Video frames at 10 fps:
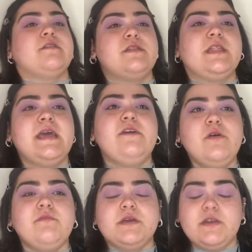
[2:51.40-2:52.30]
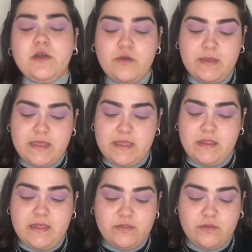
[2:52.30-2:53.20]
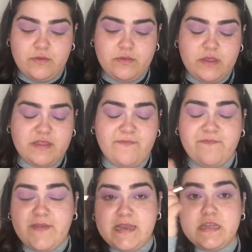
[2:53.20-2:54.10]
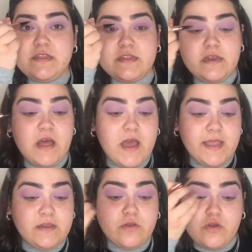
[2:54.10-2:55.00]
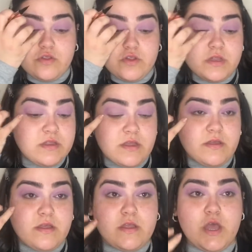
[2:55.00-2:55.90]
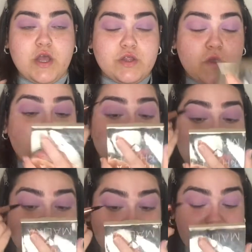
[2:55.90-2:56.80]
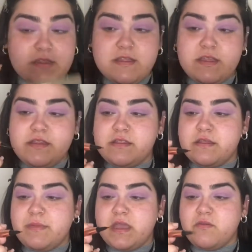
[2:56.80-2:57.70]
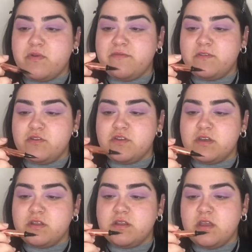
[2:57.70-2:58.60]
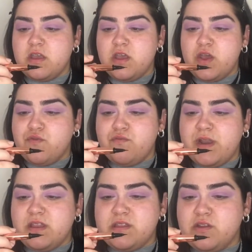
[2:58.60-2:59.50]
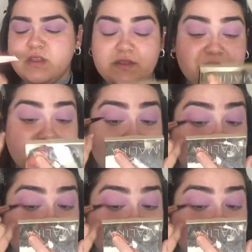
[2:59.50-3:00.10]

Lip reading: so now I'm going to go in and do the thinnest line on just the top lashes, and this is the Makeup Revolution Renaissance Flick